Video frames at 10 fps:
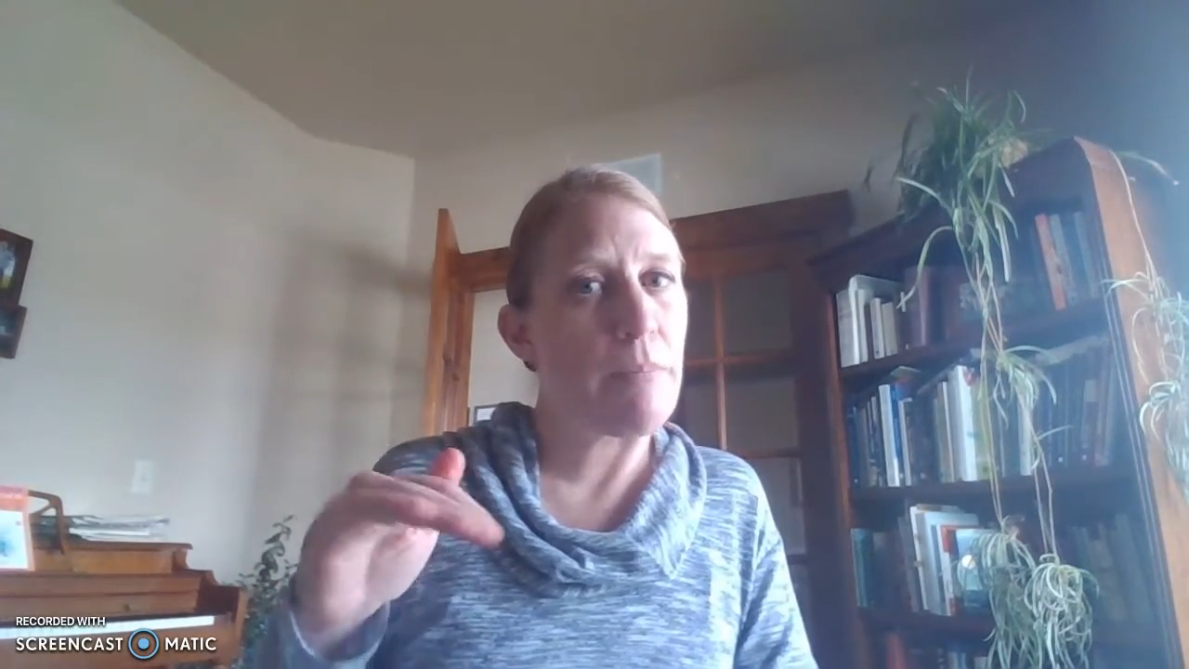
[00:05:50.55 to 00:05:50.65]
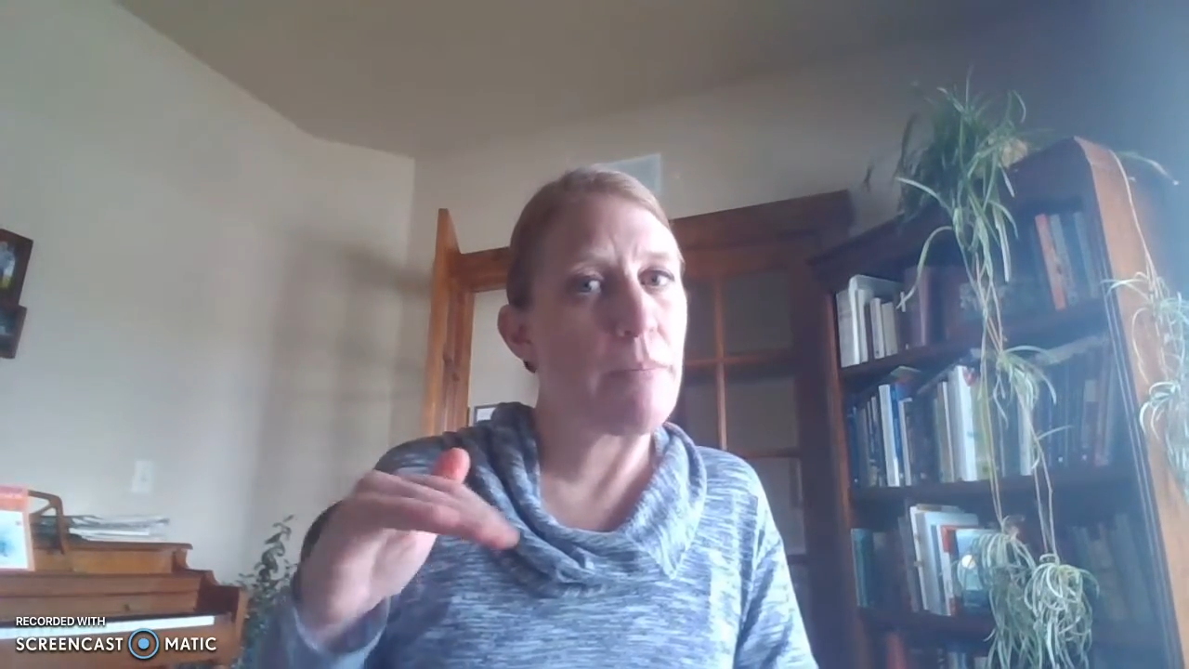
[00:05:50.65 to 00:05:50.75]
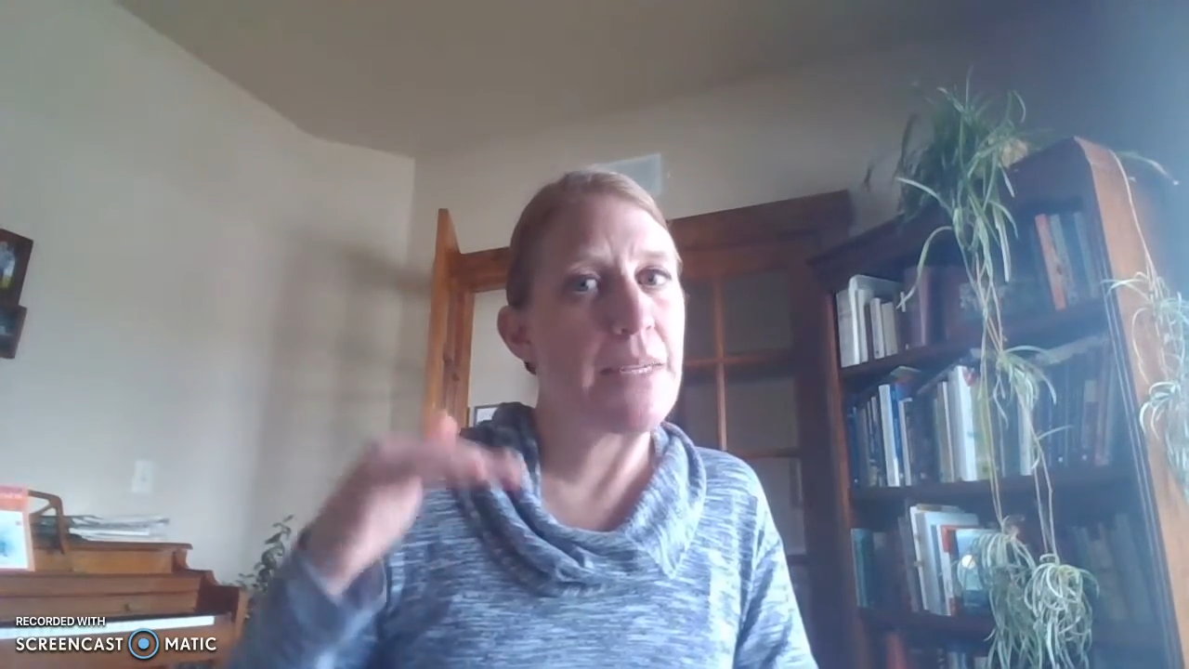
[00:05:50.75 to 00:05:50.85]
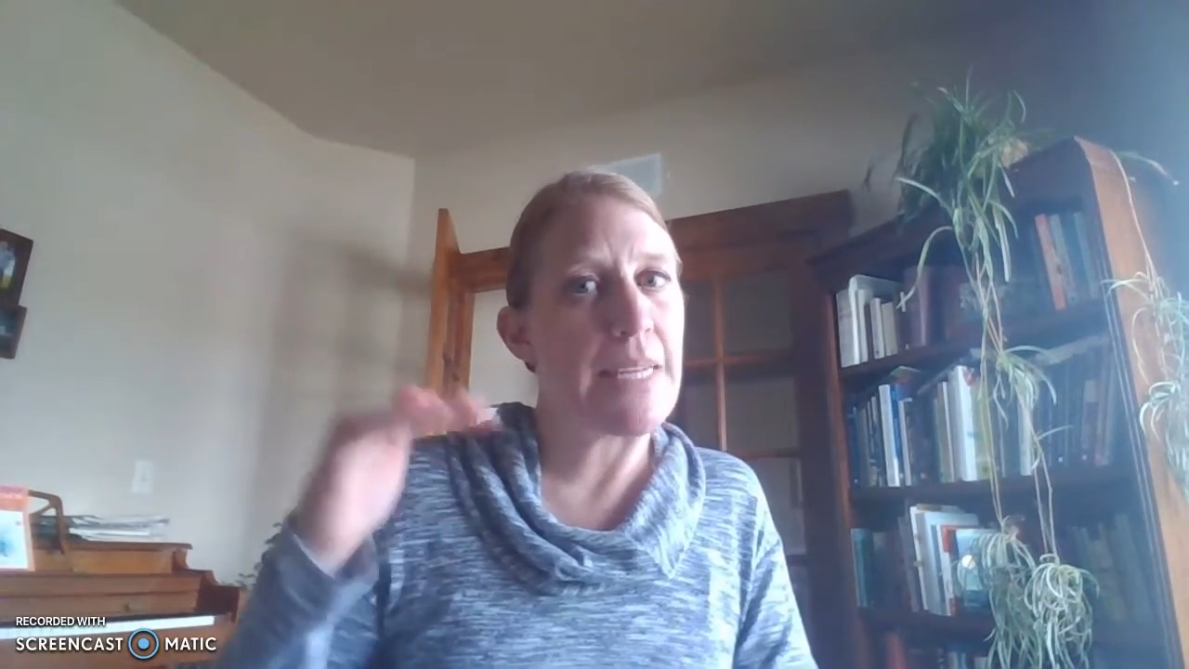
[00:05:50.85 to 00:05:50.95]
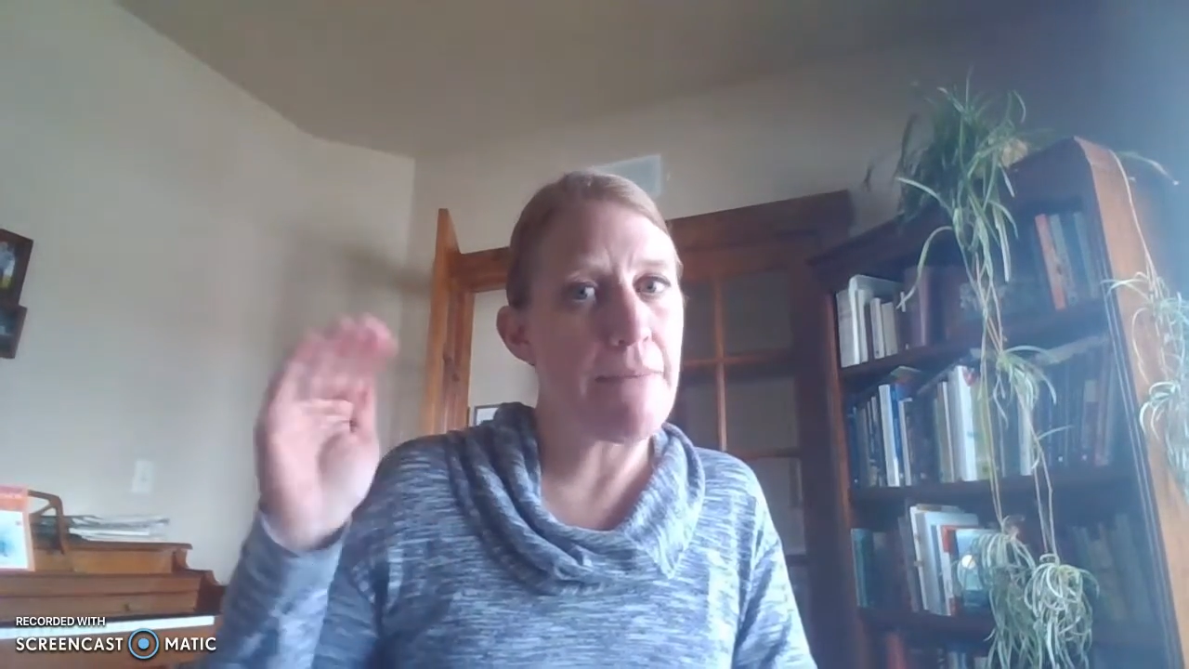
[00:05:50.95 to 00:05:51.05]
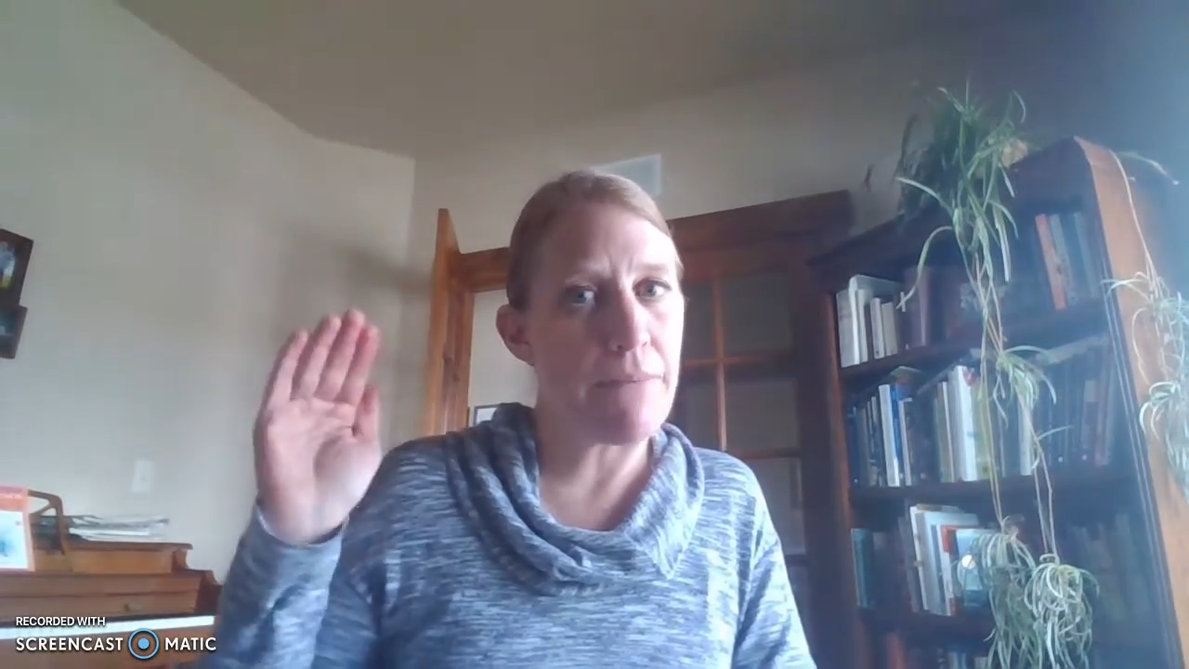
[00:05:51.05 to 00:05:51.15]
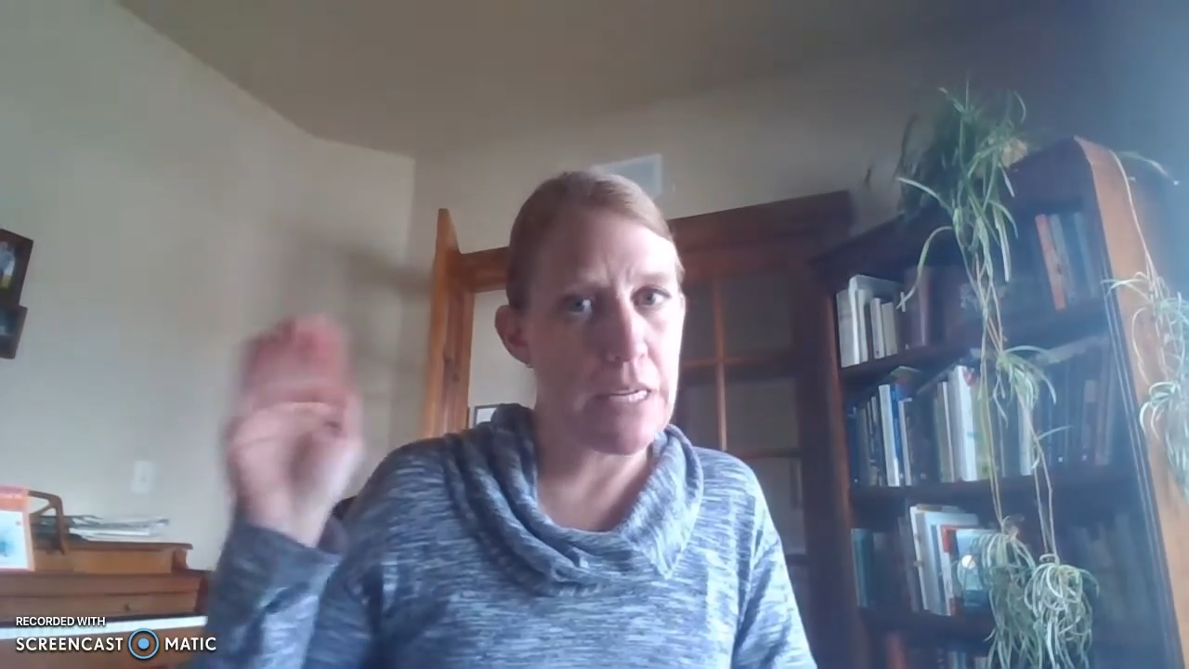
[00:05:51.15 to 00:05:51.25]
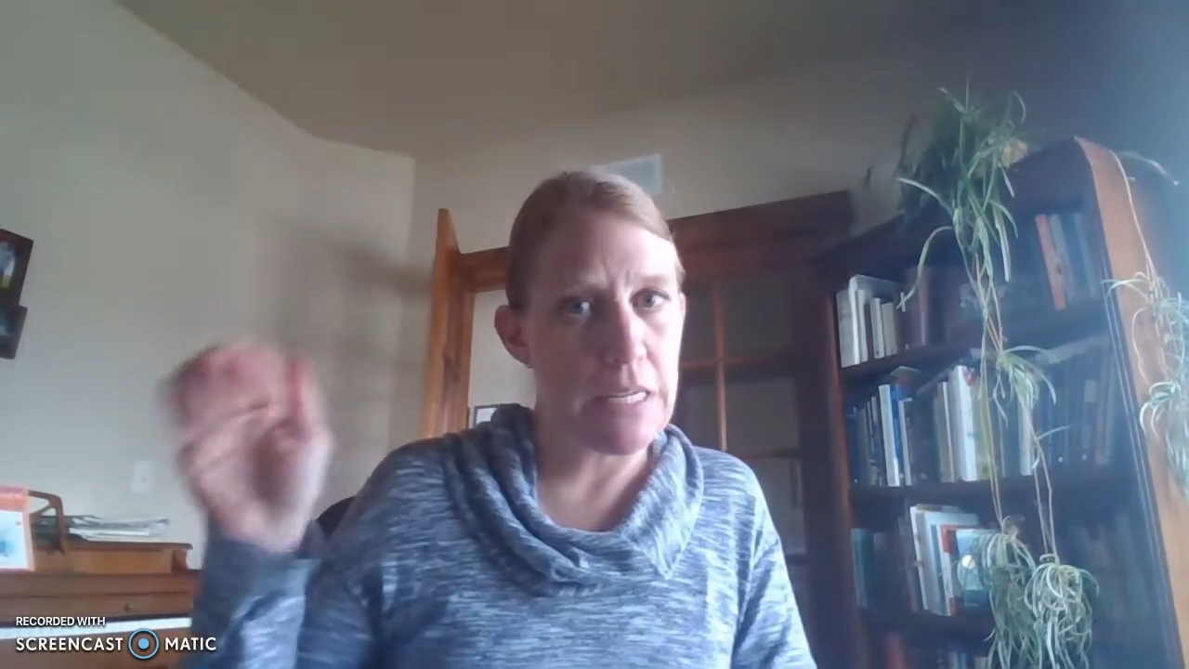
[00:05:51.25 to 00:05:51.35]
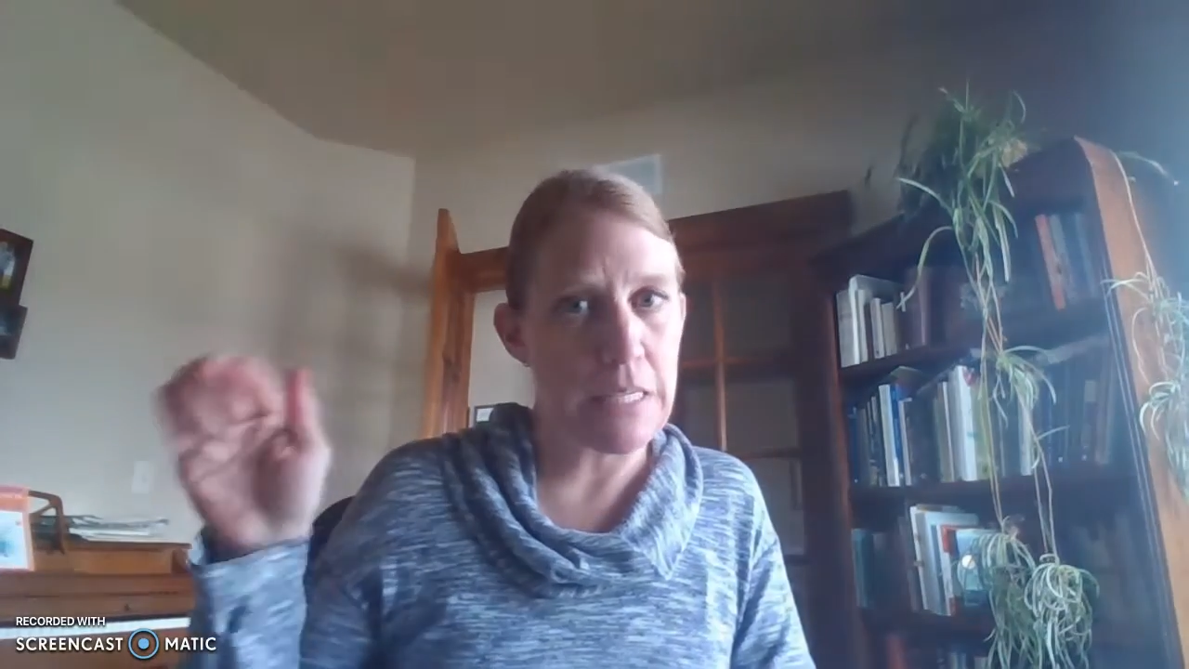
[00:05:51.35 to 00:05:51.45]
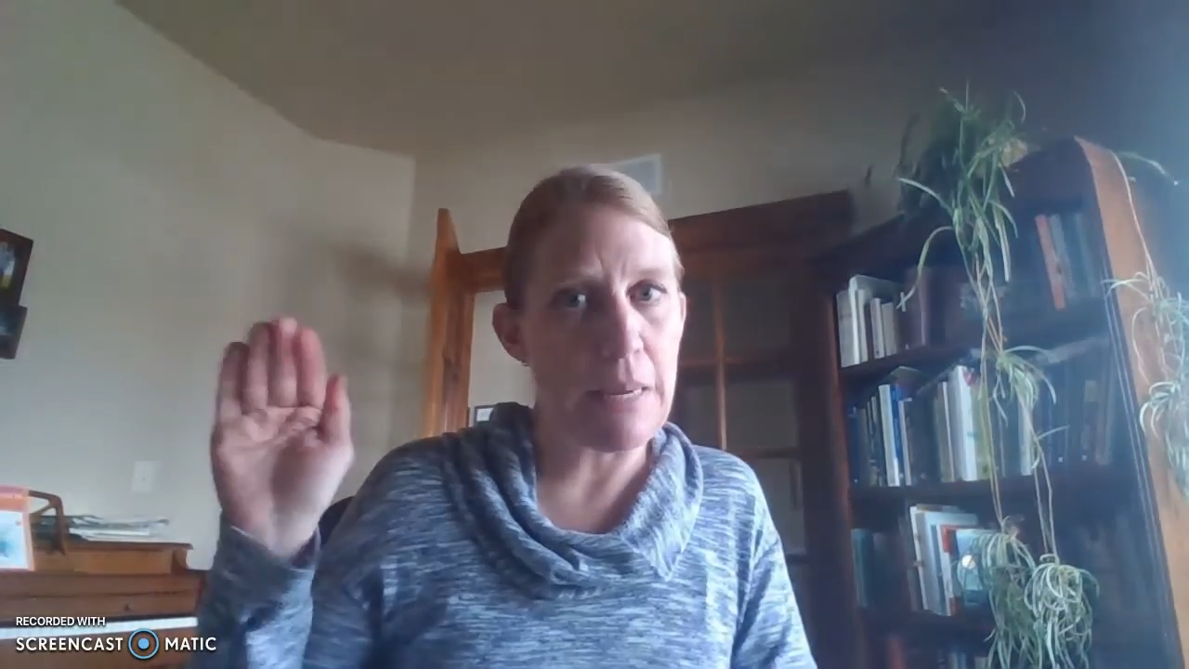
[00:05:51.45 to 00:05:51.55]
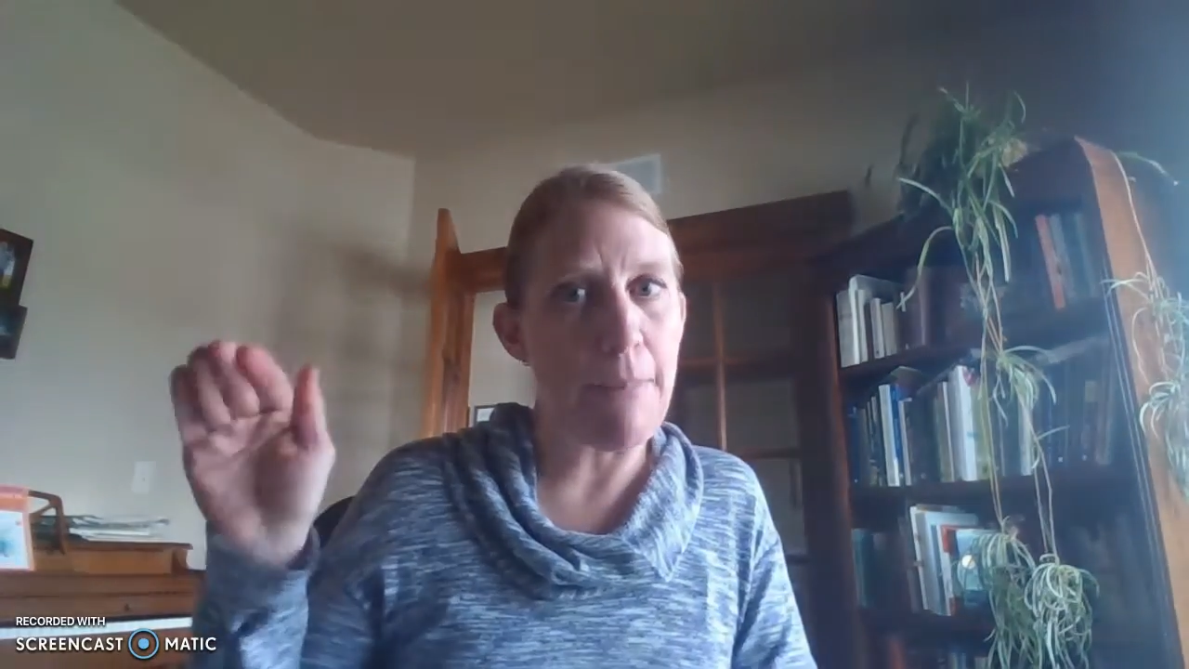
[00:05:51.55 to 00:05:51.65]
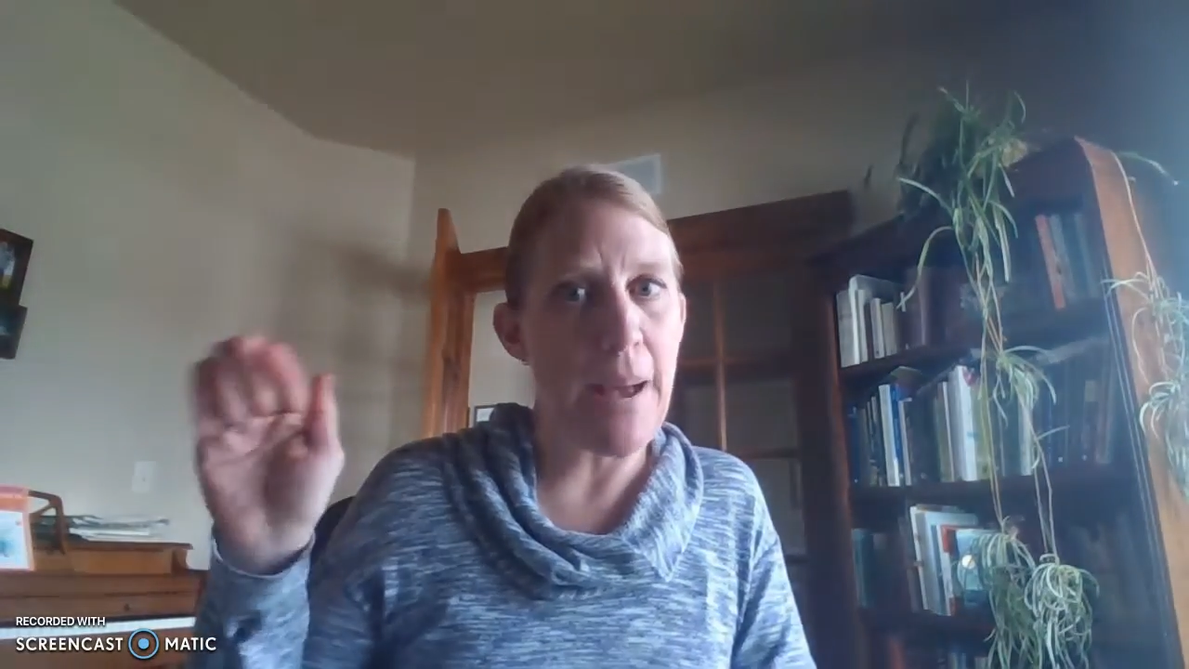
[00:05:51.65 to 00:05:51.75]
but definitely